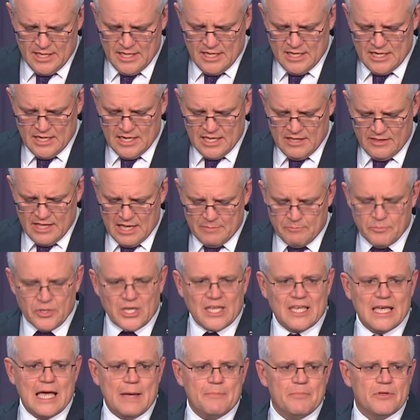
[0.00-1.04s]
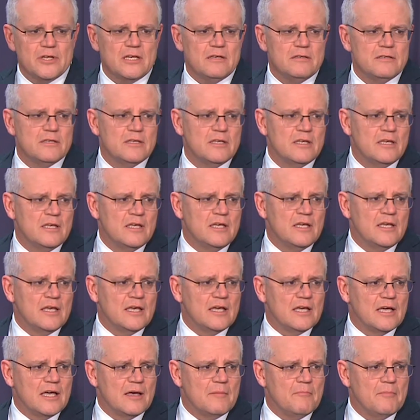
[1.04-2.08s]
Now, that per capita
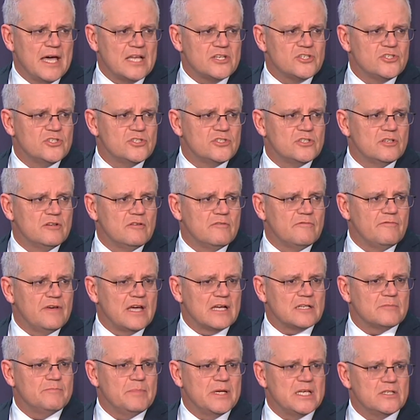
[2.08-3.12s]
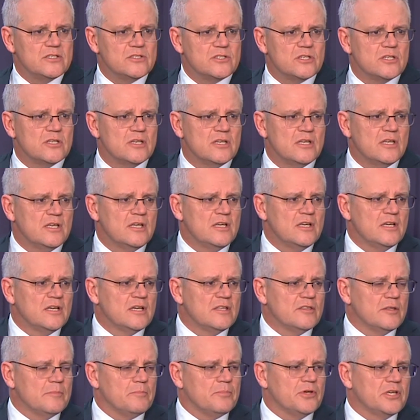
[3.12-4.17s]
uh, matches and, in fact, betters
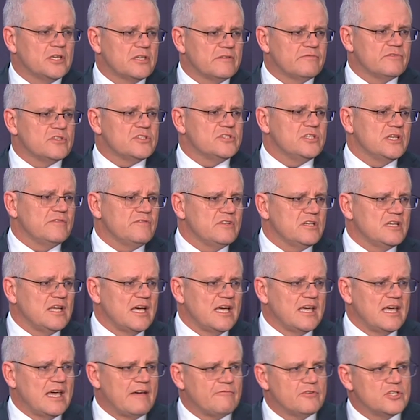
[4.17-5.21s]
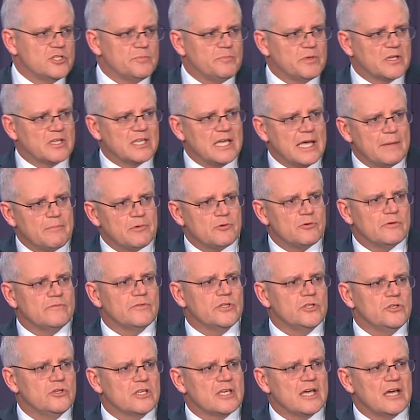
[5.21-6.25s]
the peak of the seven day average per capita of
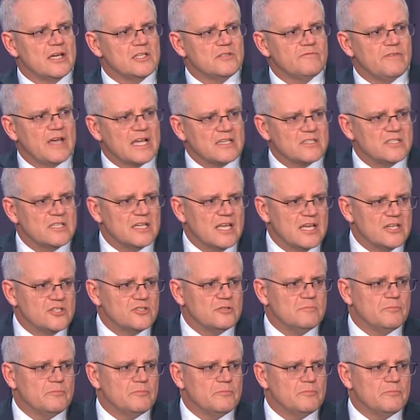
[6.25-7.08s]
the UK's vaccination